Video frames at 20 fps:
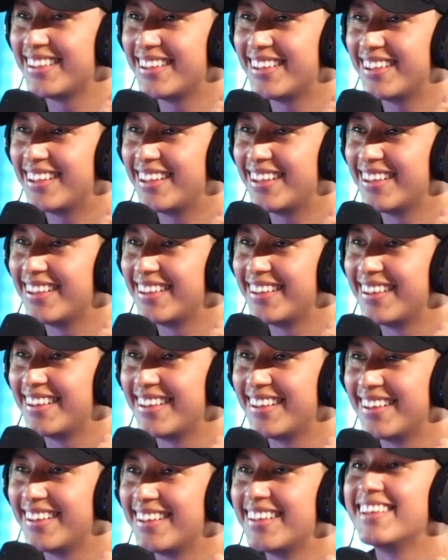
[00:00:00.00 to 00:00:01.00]
Yeah, like
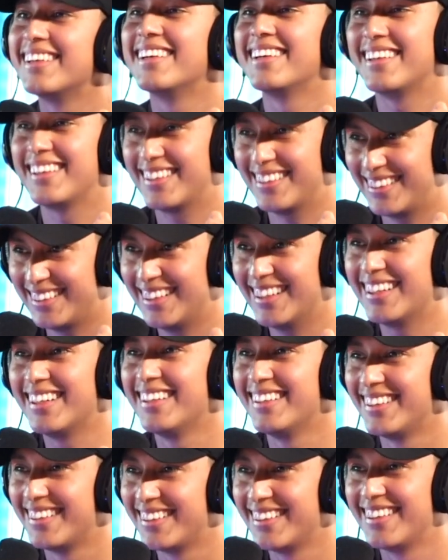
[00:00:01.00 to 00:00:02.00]
uh,
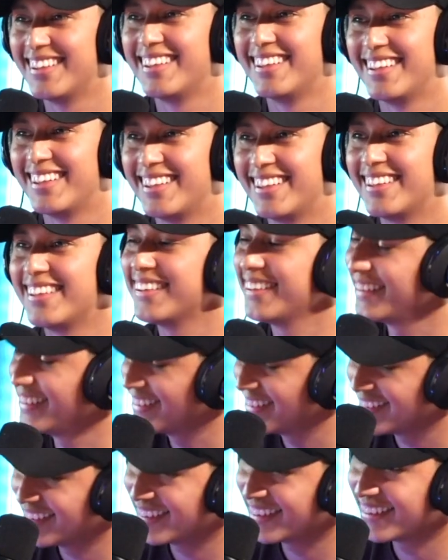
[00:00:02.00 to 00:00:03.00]
yeah, saints or
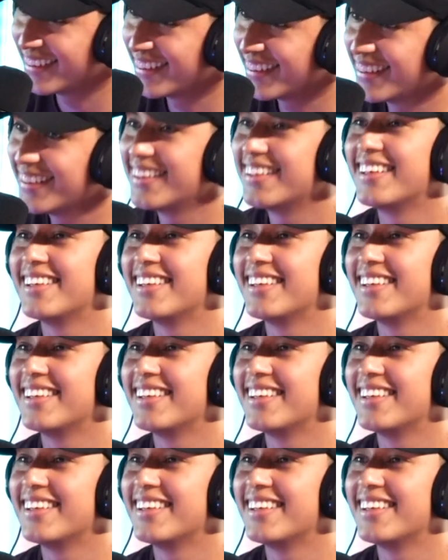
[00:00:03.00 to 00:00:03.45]
something like that.